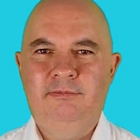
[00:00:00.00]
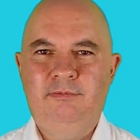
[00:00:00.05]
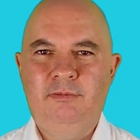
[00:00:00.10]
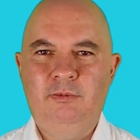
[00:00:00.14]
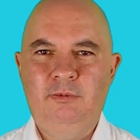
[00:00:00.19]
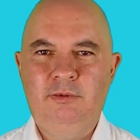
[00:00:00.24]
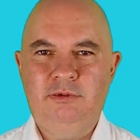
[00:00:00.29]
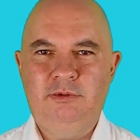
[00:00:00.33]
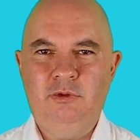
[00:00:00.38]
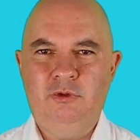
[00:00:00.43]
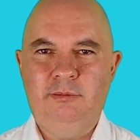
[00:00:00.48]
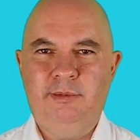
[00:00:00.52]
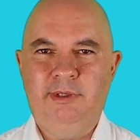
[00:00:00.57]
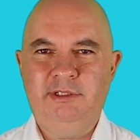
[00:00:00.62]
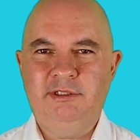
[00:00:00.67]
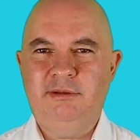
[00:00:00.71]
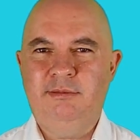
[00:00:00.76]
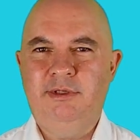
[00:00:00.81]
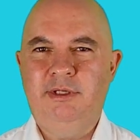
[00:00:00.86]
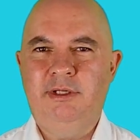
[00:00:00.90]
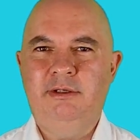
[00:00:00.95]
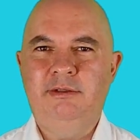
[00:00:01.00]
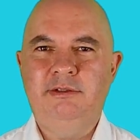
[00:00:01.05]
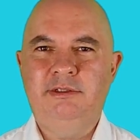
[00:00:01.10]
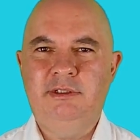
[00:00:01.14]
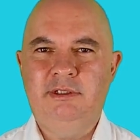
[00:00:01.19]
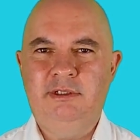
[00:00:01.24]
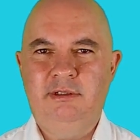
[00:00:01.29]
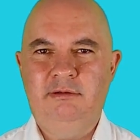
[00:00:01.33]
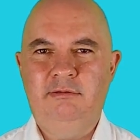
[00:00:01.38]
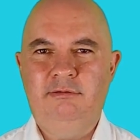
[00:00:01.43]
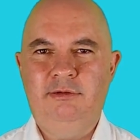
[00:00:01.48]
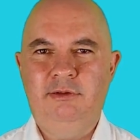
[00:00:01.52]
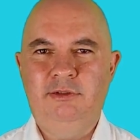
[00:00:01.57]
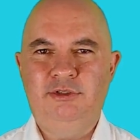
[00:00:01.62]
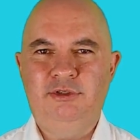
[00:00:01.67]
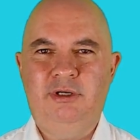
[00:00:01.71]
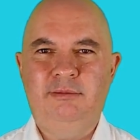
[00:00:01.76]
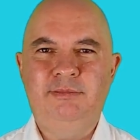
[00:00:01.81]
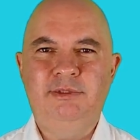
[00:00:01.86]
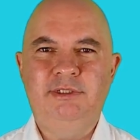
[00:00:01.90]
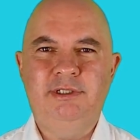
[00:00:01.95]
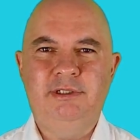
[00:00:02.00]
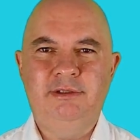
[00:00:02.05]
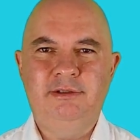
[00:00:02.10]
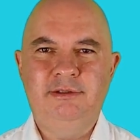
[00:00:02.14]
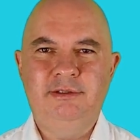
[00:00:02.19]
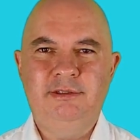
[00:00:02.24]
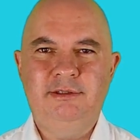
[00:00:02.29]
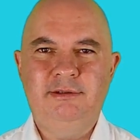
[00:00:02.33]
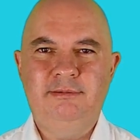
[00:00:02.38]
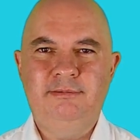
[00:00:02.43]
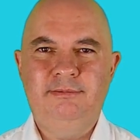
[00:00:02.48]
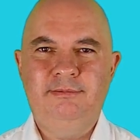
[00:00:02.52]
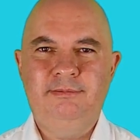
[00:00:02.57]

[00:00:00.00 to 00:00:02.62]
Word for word: We'll talk about some of those in future episodes.